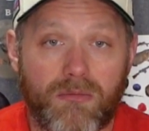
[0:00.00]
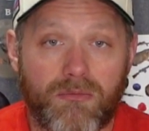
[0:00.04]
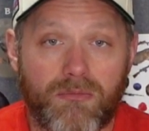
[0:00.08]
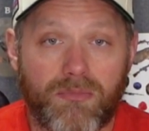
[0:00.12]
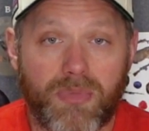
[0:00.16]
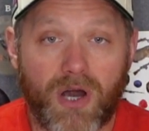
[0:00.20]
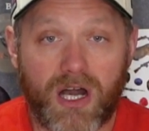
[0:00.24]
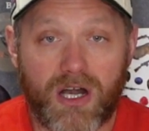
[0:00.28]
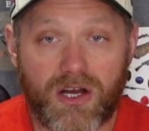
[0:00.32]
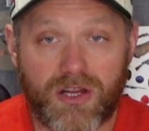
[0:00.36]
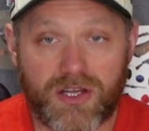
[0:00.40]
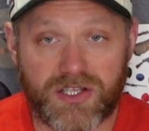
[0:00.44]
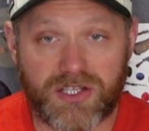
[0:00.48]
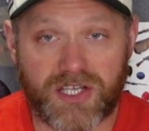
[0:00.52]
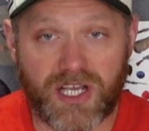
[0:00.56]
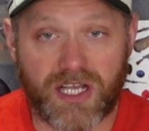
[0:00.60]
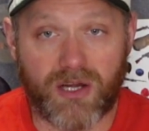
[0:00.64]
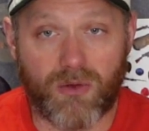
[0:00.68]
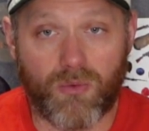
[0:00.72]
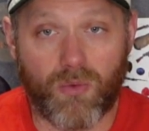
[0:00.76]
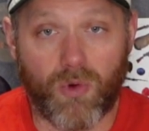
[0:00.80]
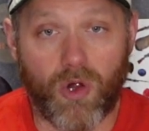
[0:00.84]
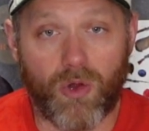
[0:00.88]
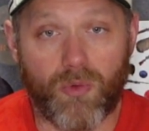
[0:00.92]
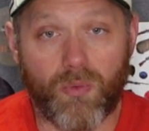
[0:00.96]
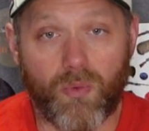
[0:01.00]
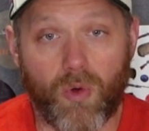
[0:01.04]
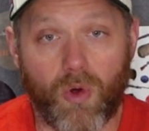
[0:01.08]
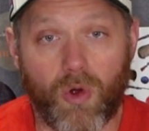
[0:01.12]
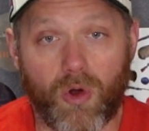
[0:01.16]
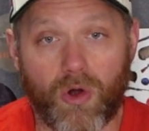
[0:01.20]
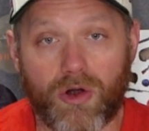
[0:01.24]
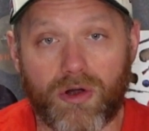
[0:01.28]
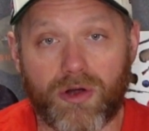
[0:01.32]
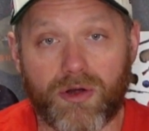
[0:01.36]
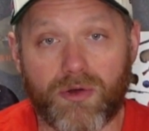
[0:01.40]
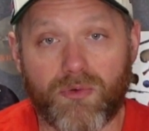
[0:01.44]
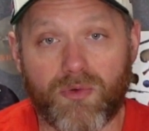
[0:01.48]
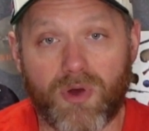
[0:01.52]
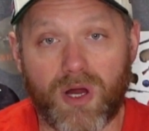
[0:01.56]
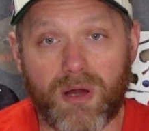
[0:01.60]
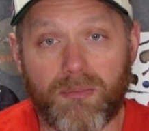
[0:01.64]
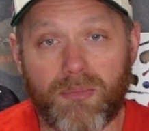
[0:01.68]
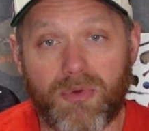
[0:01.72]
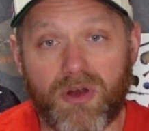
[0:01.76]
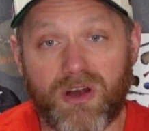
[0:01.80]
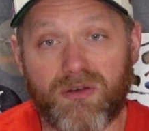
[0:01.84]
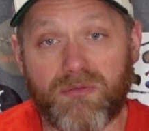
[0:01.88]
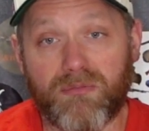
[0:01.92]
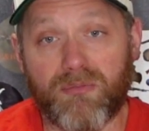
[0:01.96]
Prior to the Second World War,
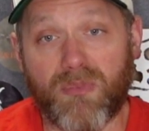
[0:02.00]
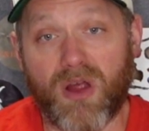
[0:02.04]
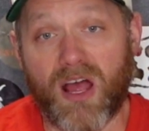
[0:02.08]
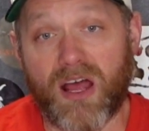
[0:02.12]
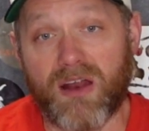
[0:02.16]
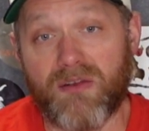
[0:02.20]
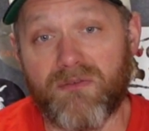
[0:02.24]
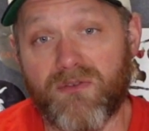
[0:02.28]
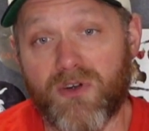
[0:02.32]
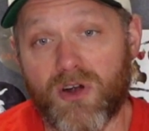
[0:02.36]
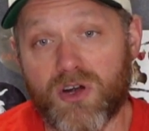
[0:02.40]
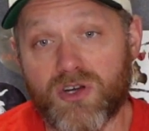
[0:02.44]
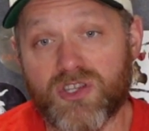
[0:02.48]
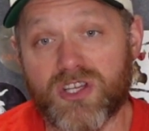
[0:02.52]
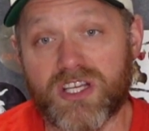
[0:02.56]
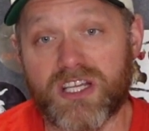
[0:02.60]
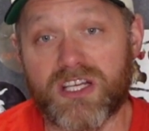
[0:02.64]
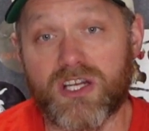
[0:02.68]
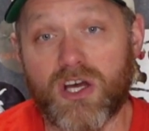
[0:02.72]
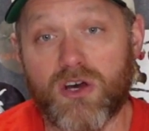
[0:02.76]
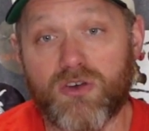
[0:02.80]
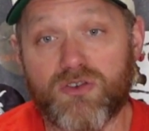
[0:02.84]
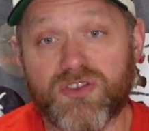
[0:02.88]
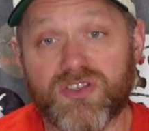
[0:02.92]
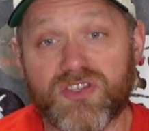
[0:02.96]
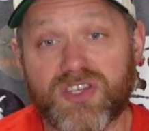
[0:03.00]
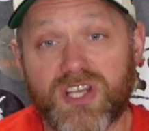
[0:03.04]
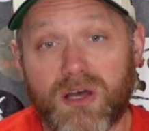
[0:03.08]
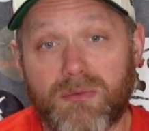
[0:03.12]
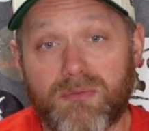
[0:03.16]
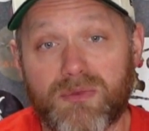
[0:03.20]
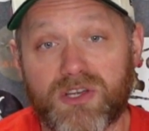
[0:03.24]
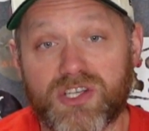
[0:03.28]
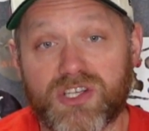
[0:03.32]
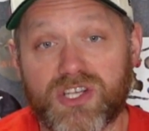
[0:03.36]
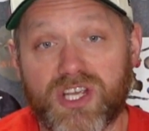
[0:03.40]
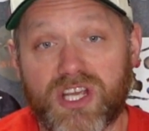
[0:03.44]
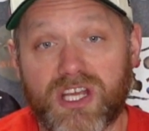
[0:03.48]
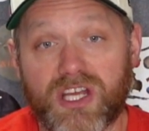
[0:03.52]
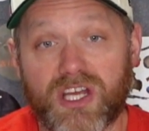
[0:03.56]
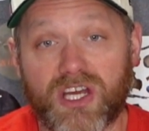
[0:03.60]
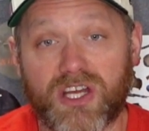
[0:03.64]
Great Britain had virtually no submachine